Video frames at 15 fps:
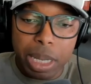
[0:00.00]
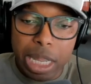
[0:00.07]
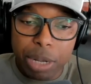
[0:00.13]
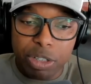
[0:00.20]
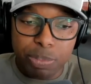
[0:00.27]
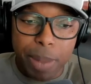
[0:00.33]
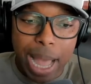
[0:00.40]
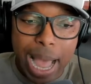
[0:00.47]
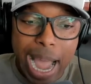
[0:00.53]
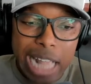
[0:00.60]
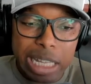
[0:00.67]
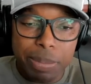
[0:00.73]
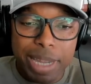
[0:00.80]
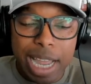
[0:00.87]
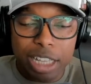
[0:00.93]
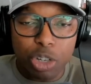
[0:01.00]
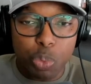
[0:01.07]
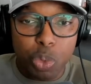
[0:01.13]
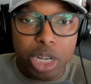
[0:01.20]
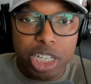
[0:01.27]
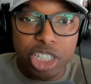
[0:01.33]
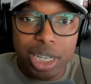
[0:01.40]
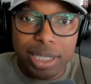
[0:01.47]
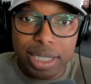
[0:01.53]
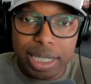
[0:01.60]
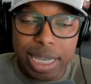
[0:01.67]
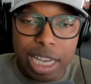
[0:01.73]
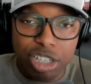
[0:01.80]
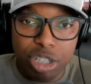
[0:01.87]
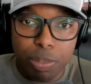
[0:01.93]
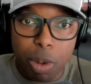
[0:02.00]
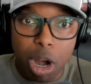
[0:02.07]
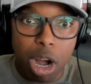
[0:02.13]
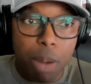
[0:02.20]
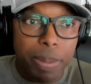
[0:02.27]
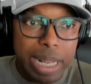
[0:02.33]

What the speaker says: It was behind him. He had to readjust and catch the ball,